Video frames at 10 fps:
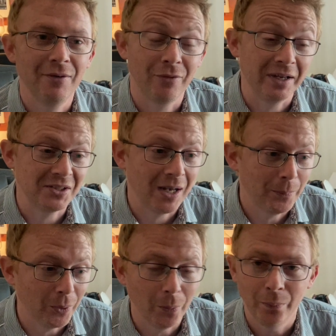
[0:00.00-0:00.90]
For
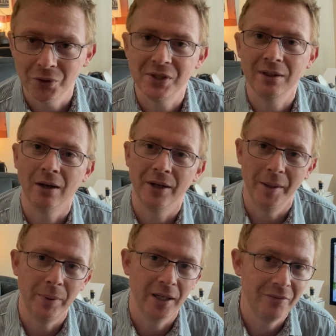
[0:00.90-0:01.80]
example, putting on
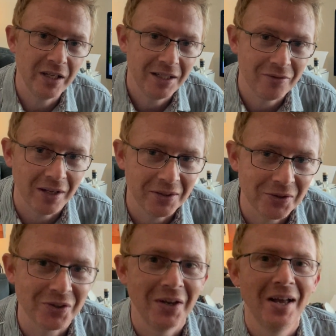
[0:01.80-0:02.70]
a pair of ear
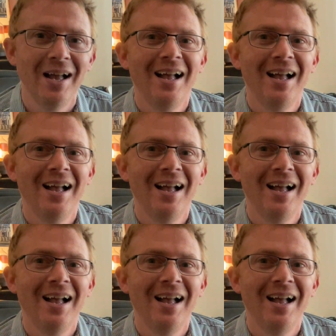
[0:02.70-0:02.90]
defenders.